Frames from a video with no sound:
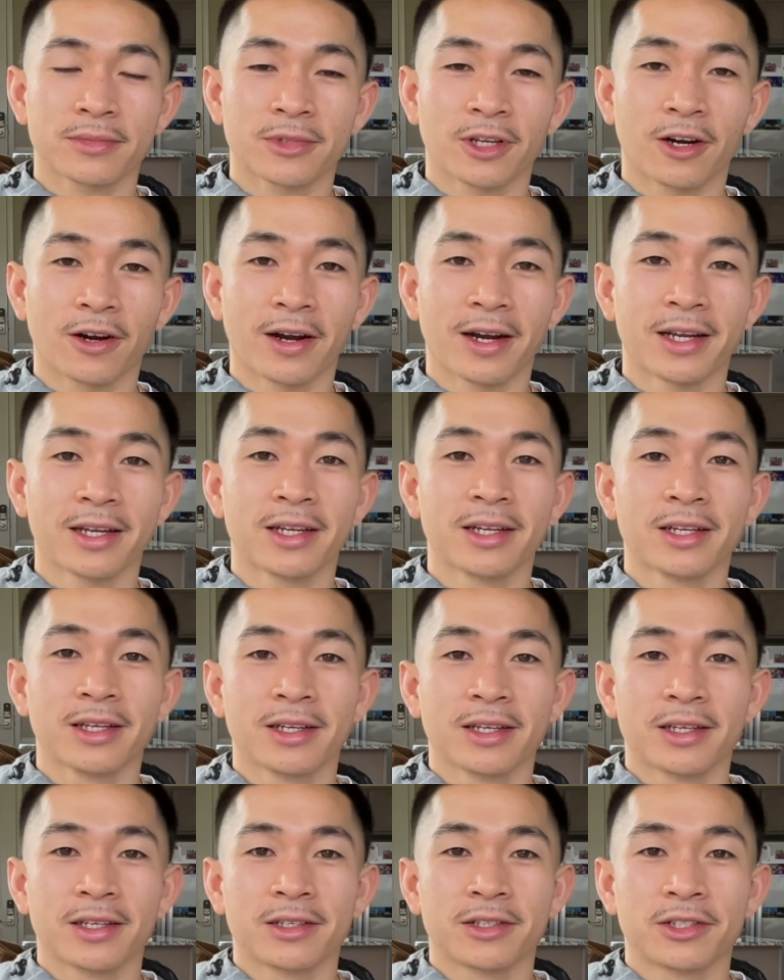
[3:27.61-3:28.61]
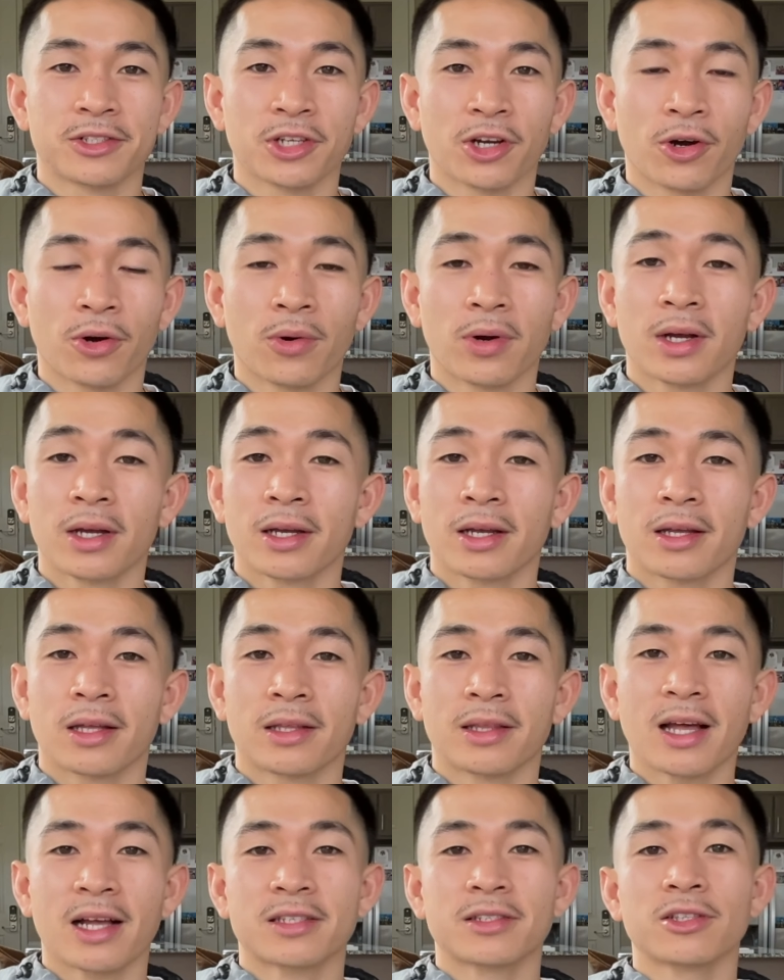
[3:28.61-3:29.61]
All right, so
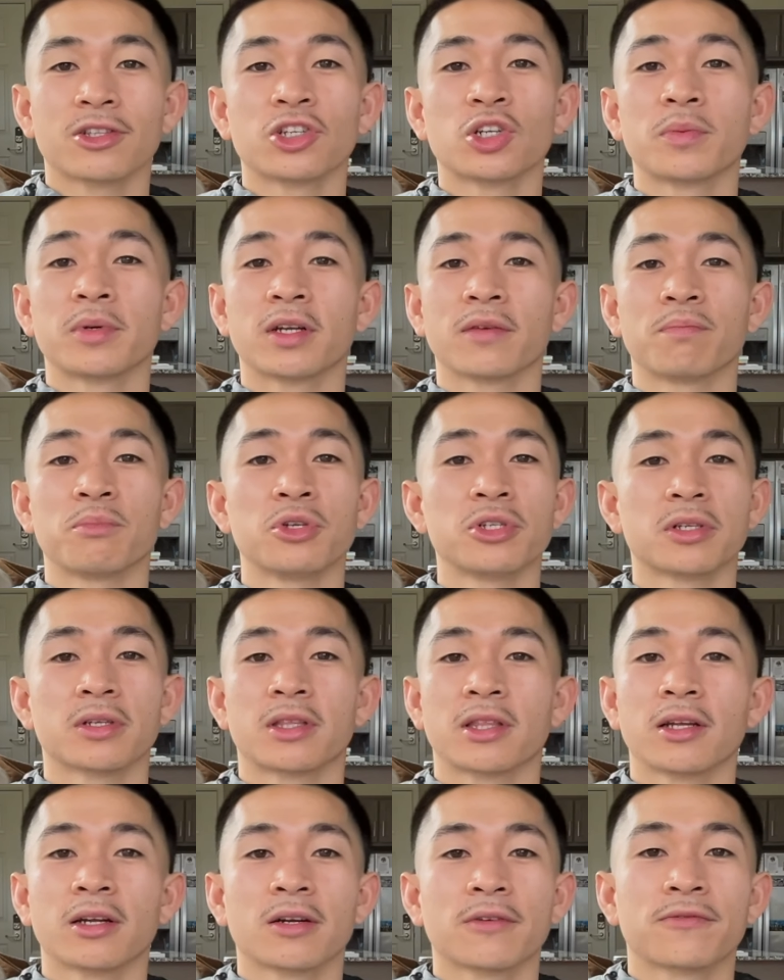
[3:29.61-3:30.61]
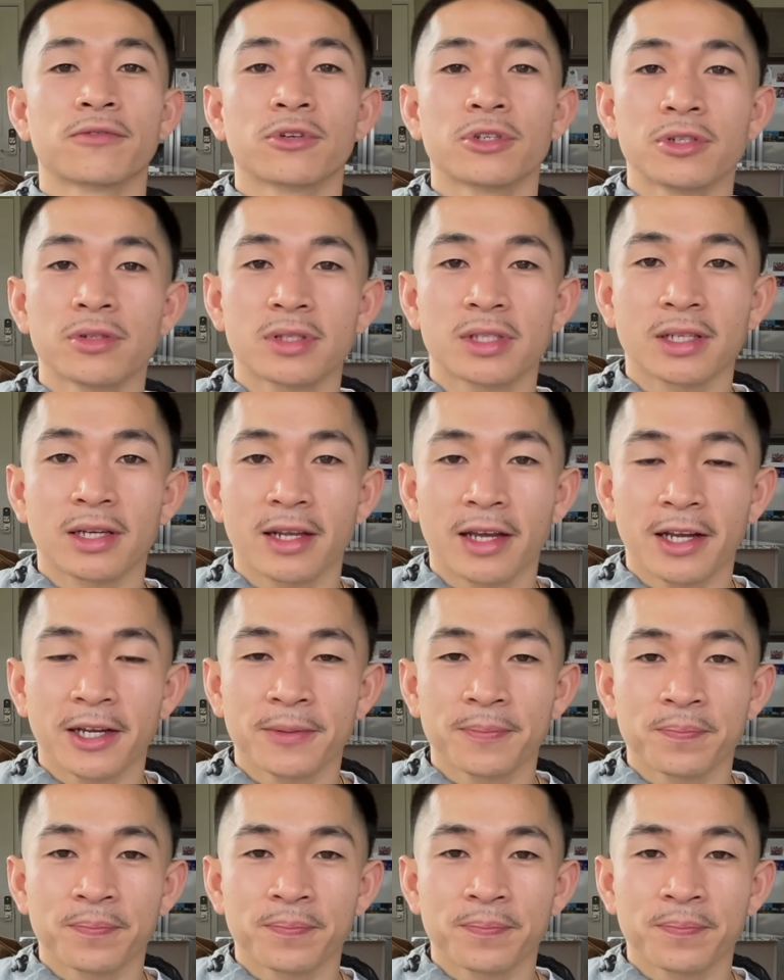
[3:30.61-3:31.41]
that's a little bit of music theory for you today.